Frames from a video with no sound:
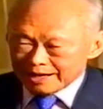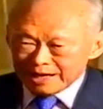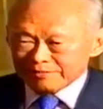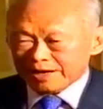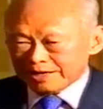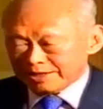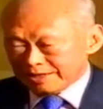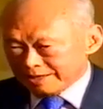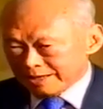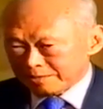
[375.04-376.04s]
I've either
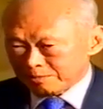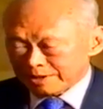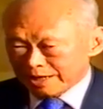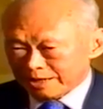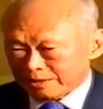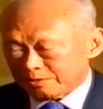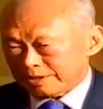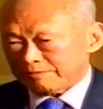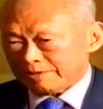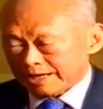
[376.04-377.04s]
done what I could
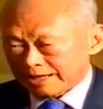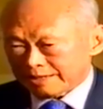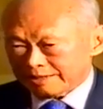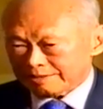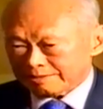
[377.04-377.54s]
have done,